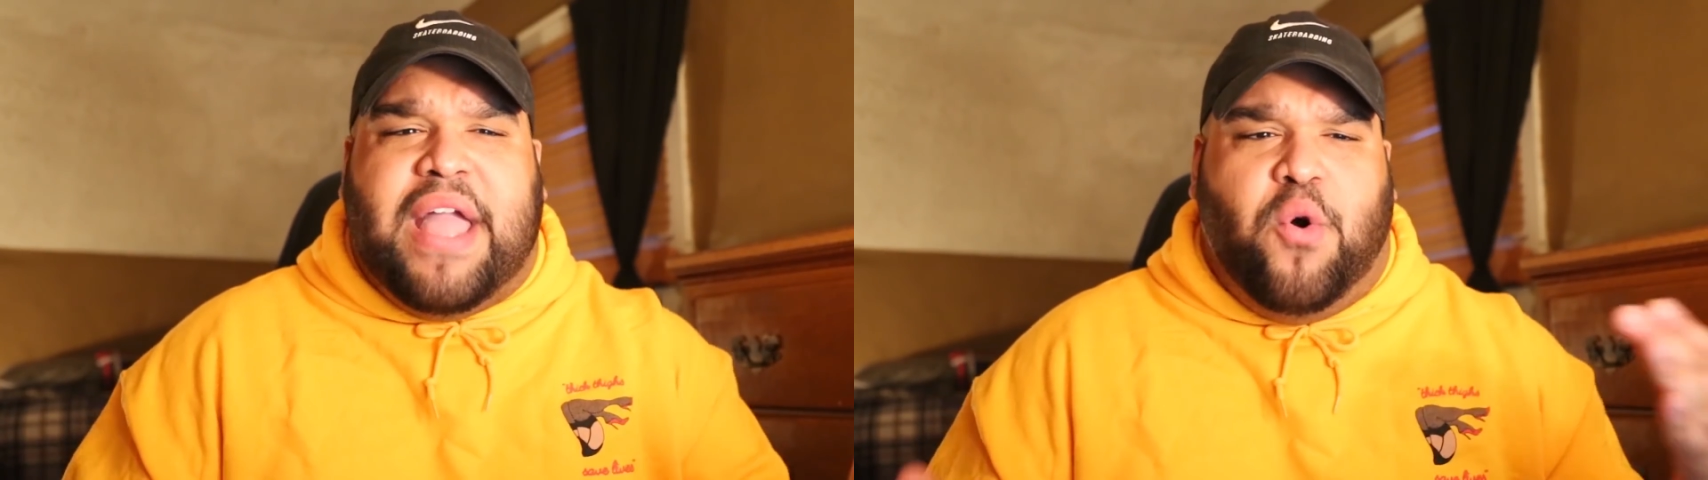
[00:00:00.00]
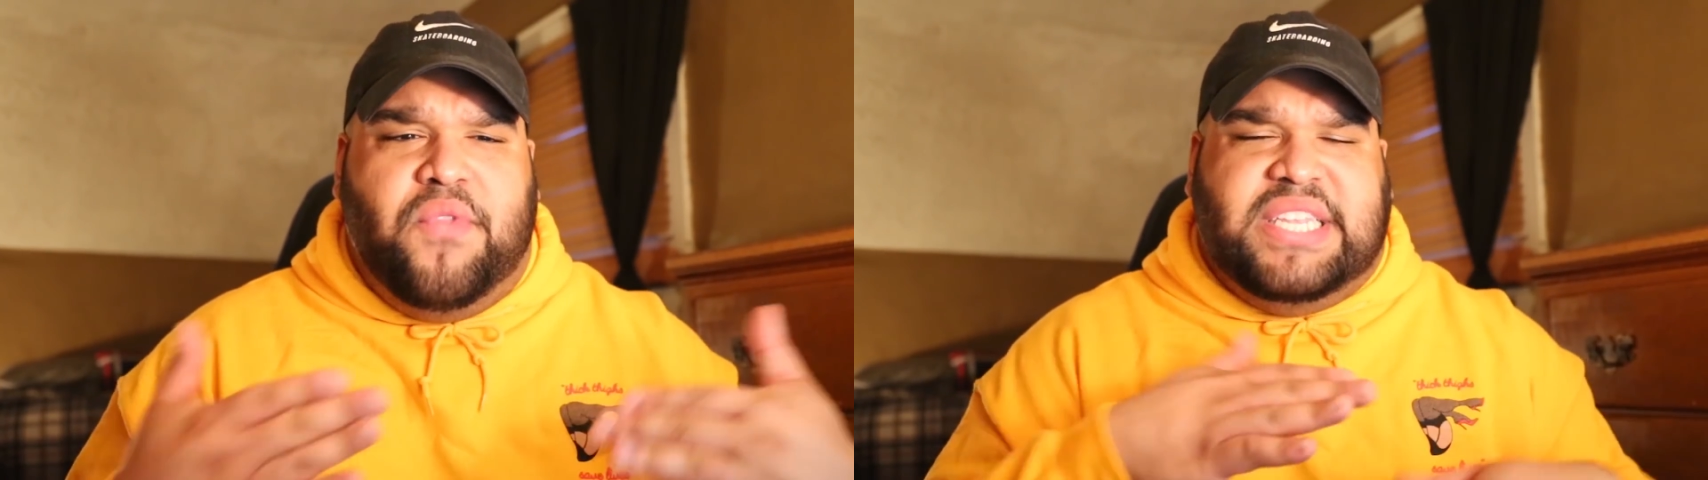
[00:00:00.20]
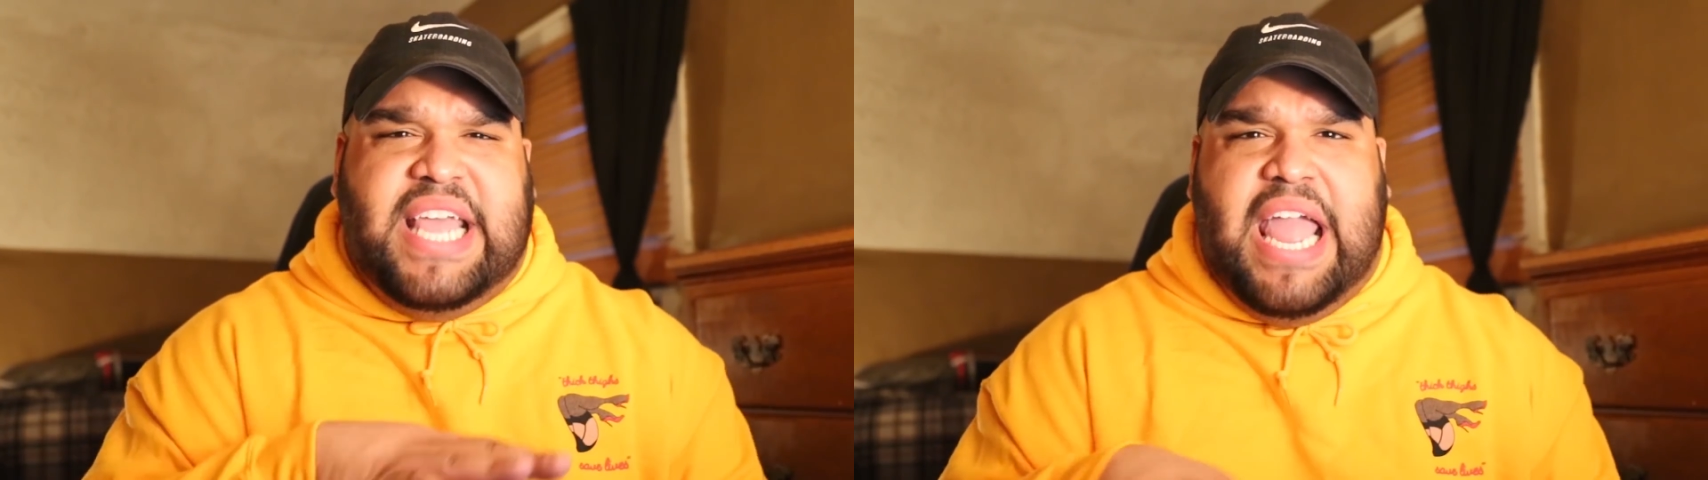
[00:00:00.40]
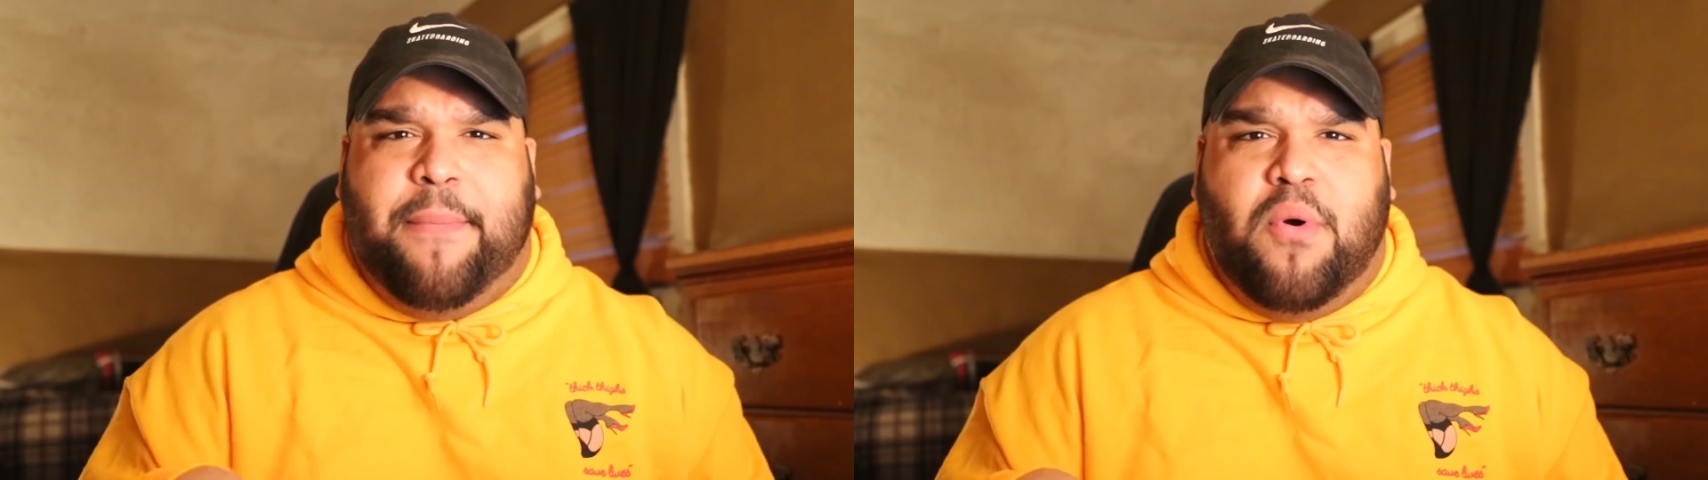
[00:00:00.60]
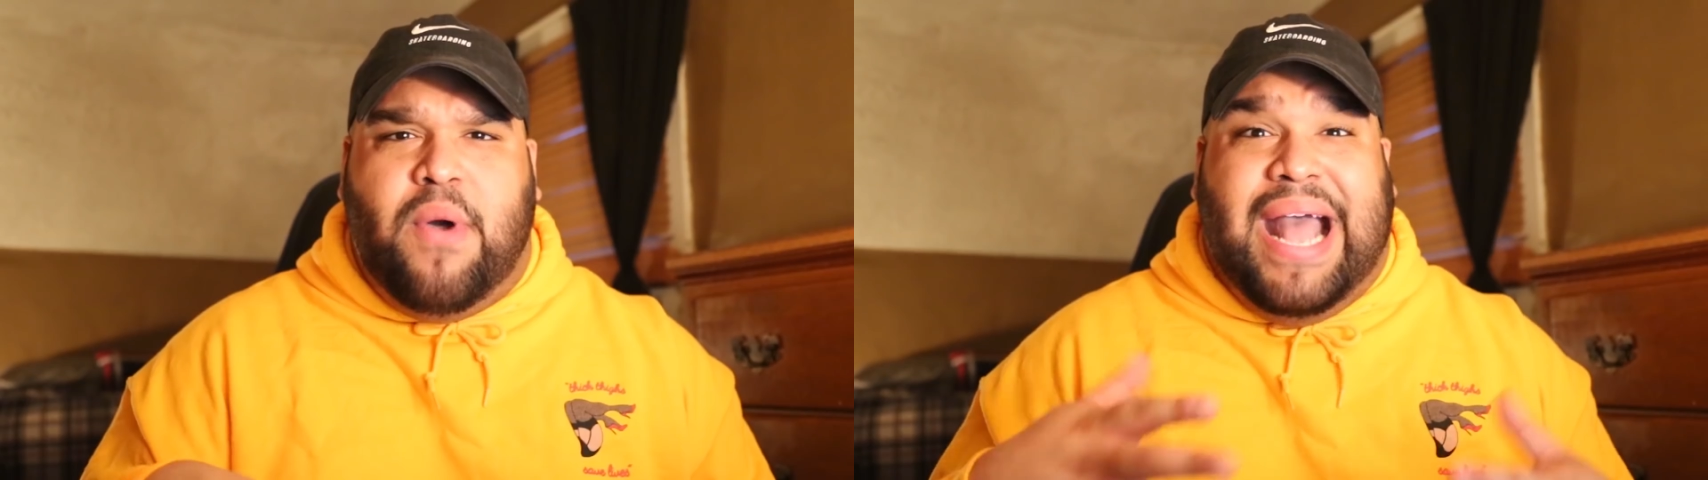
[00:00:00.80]
like on the
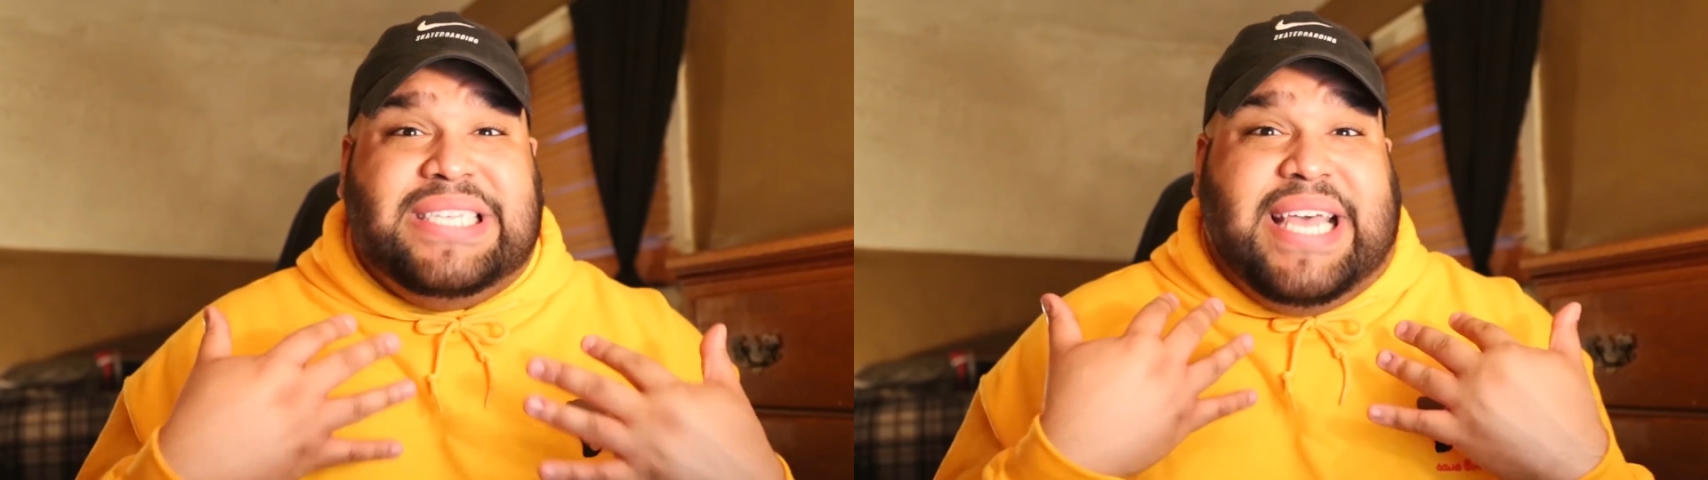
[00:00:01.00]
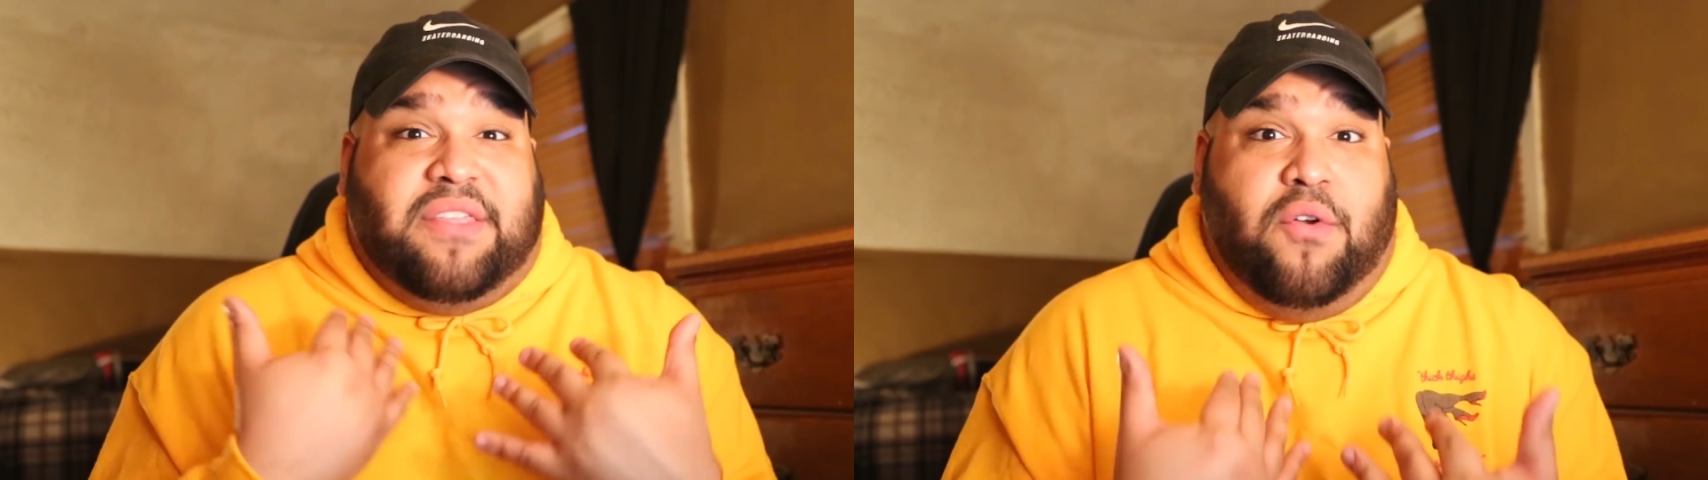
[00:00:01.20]
table as like